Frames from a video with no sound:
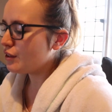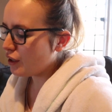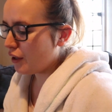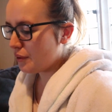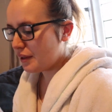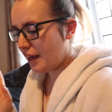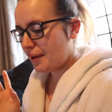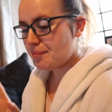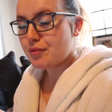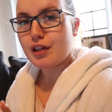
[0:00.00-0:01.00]
So
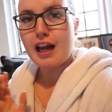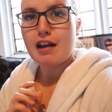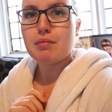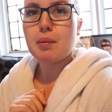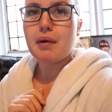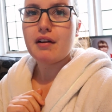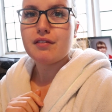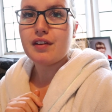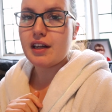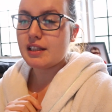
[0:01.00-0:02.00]
yeah, gonna have my
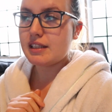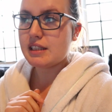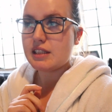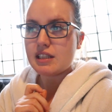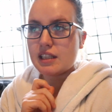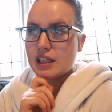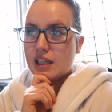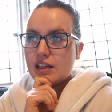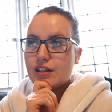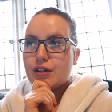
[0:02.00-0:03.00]
breakfast,
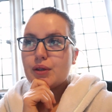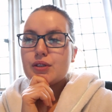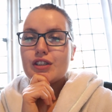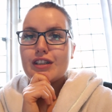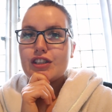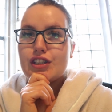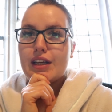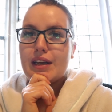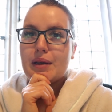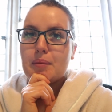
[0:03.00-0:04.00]
go to the
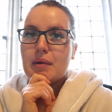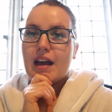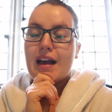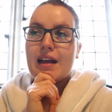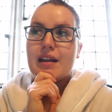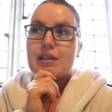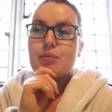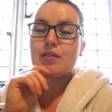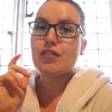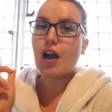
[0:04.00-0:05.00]
gym, and
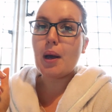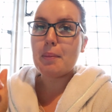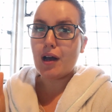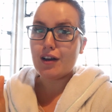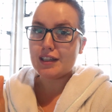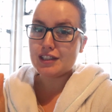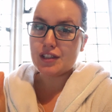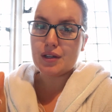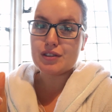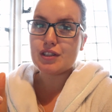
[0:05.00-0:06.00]
we've got a party
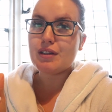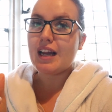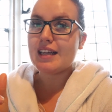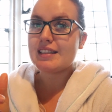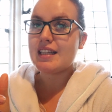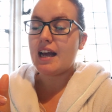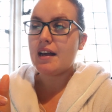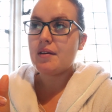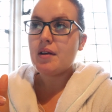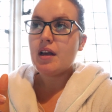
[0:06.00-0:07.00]
to go to
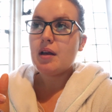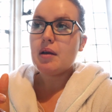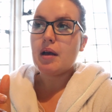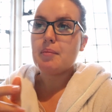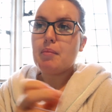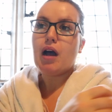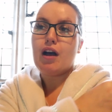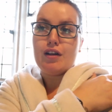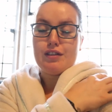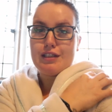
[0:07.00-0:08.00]
later. My
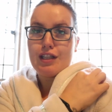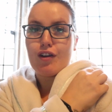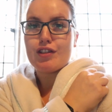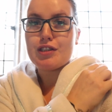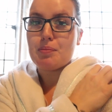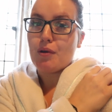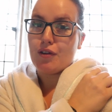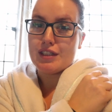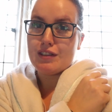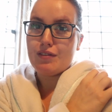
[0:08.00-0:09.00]
aunt's like
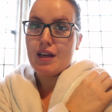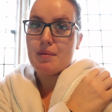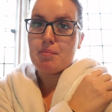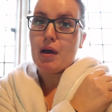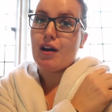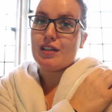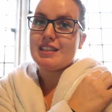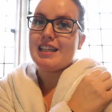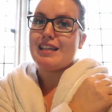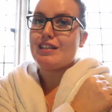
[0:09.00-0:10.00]
surprise
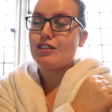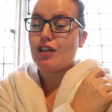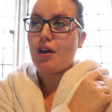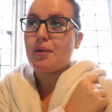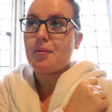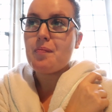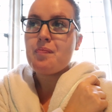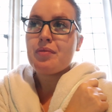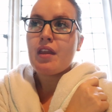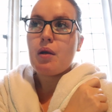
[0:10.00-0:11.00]
party, so
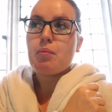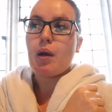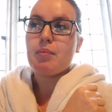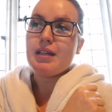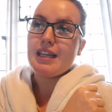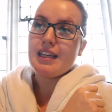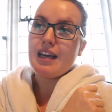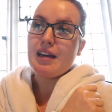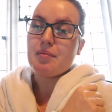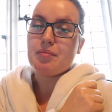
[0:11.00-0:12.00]
probably
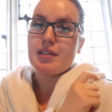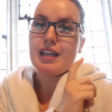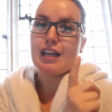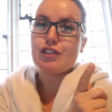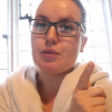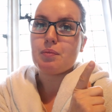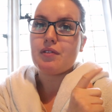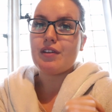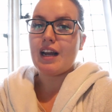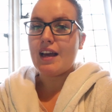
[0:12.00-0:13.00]
catch up
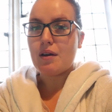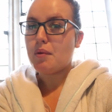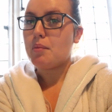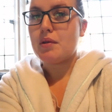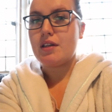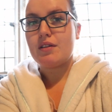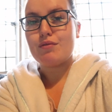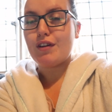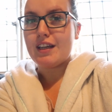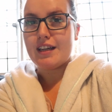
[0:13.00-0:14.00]
with you later when we're
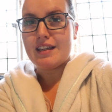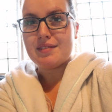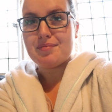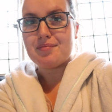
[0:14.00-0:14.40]
ready.